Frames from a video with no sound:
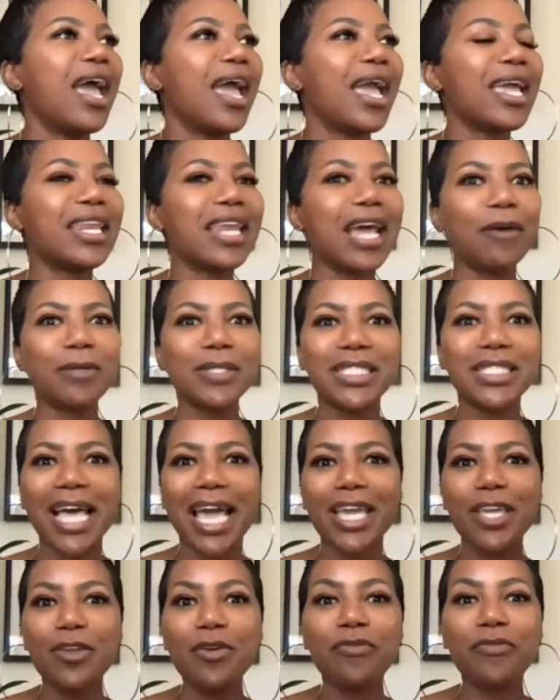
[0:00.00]
And I was
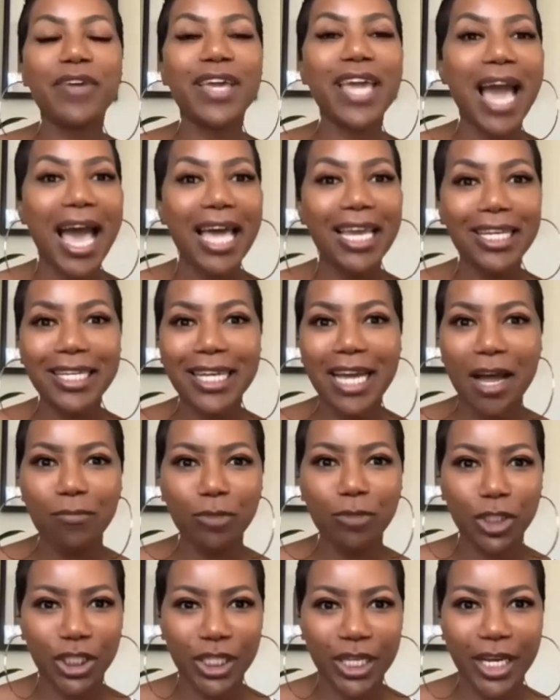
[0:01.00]
like, you've got to come
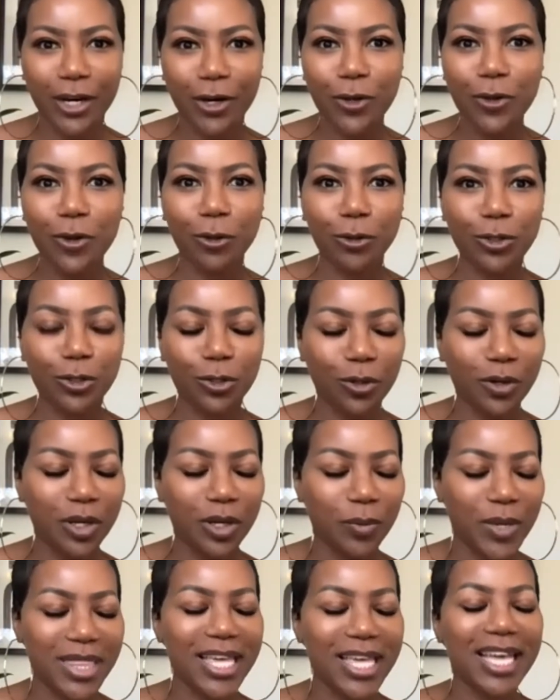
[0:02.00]
share your story
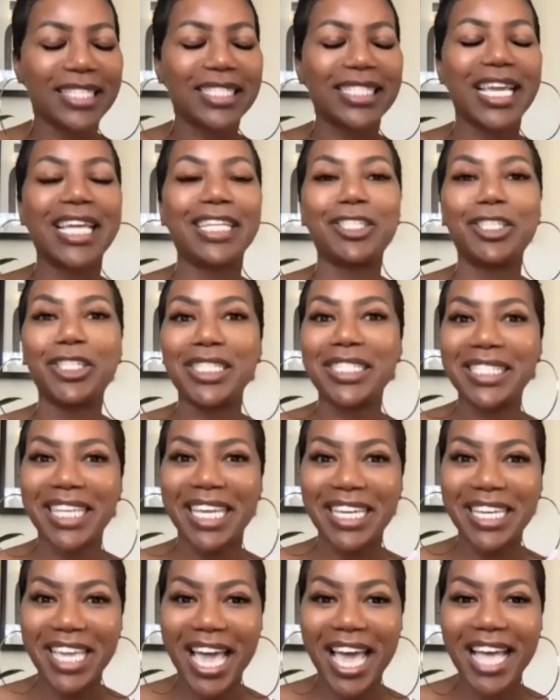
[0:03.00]
with us. And she
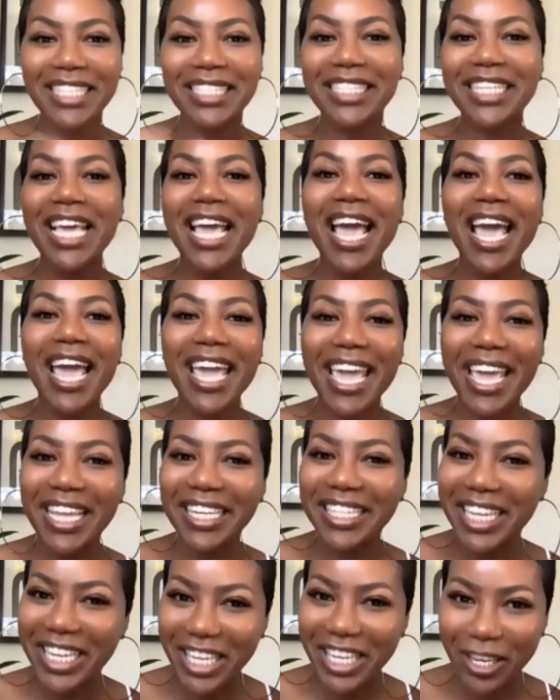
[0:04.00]
said yes.
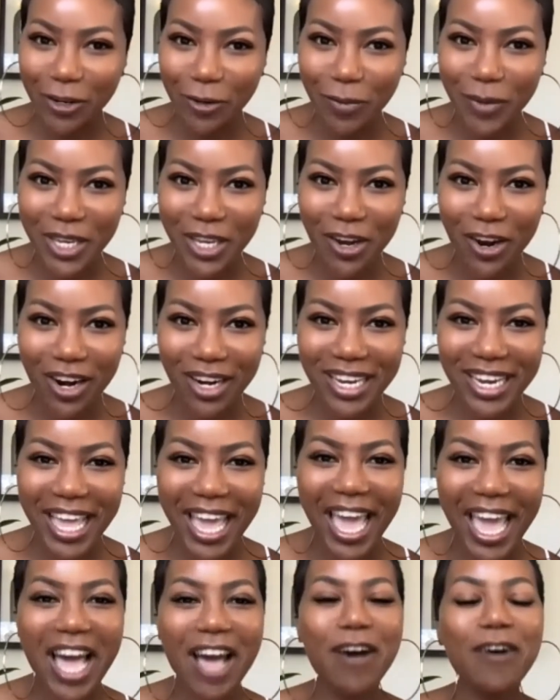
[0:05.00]
And here we are
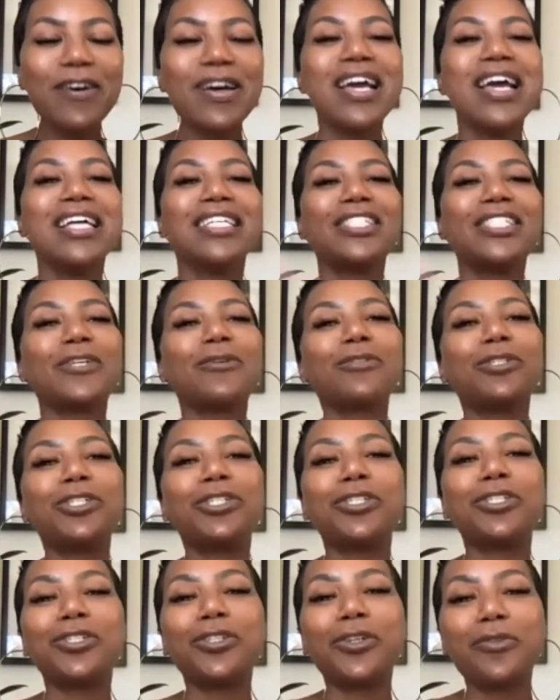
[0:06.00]
now. So
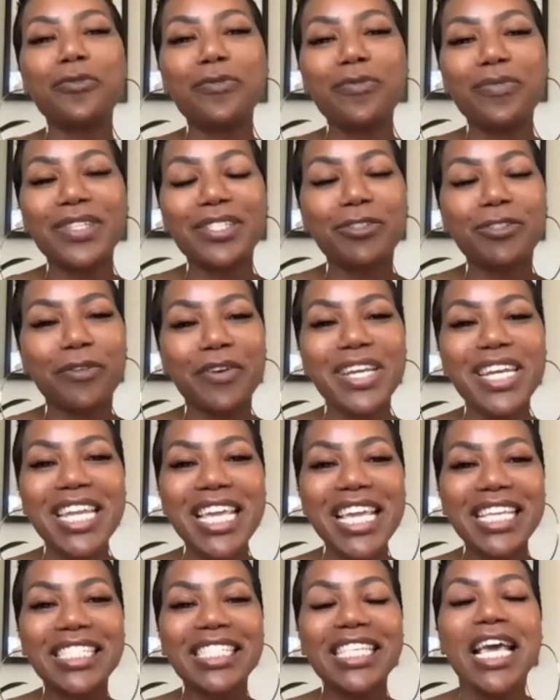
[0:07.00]

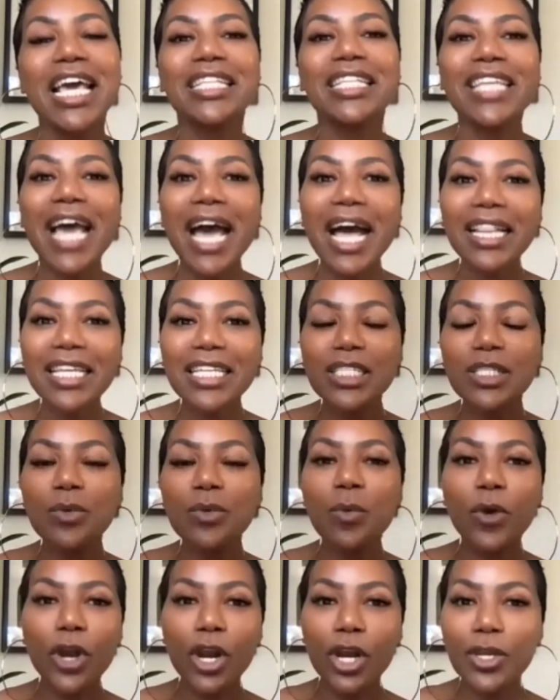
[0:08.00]
Trenice, tell us,
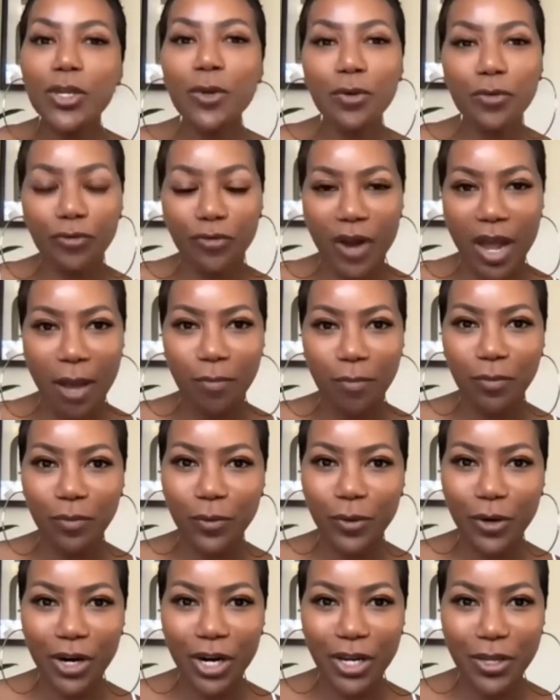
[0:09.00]
where are you from?
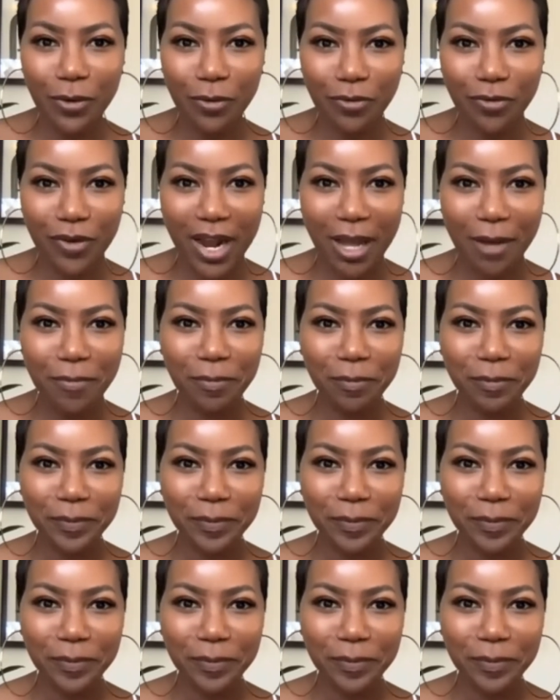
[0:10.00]
Where are you from?